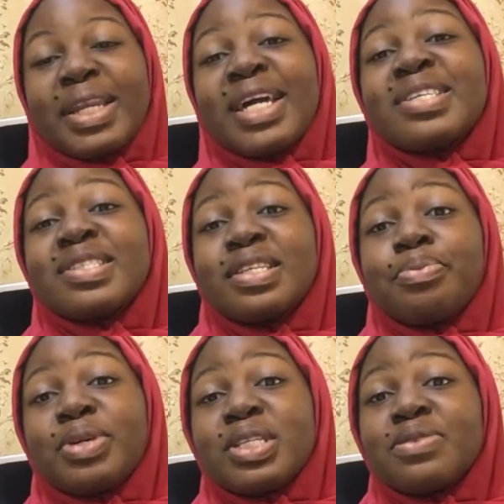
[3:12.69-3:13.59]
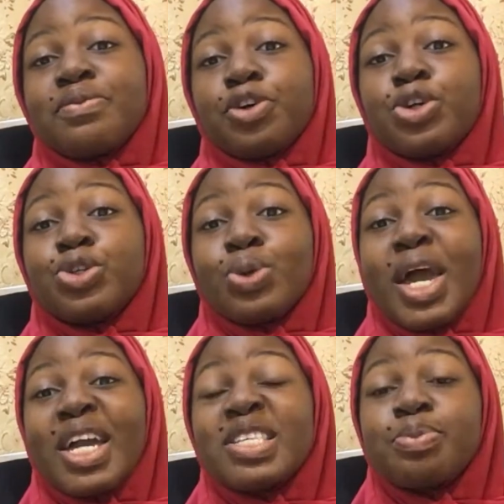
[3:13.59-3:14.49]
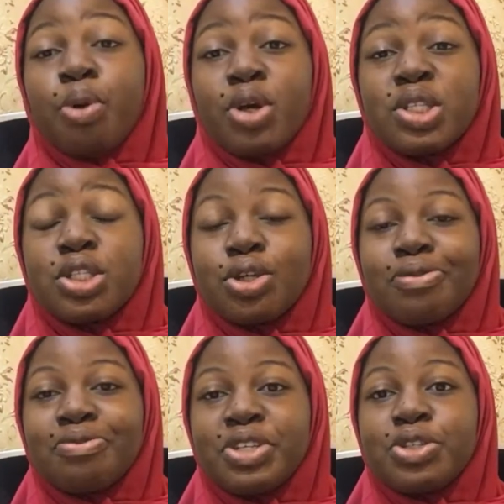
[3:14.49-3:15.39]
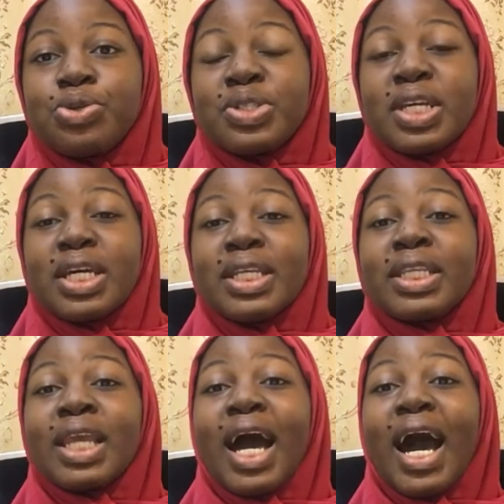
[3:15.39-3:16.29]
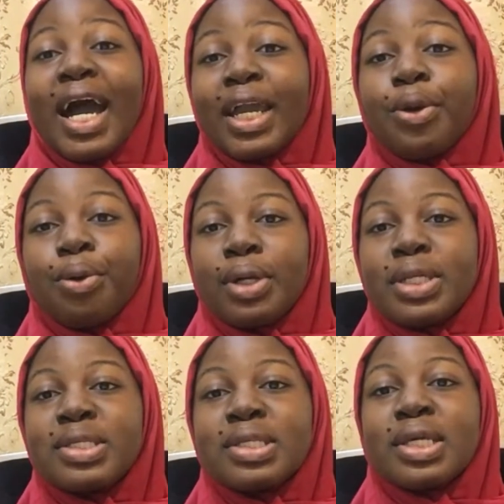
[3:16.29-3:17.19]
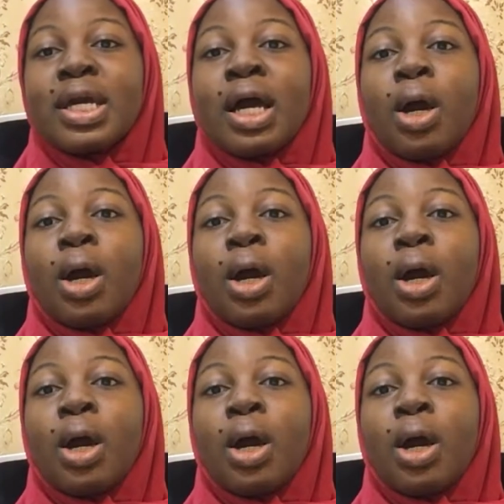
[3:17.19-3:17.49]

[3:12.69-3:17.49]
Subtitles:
The next tip is for you to export your videos in high quality.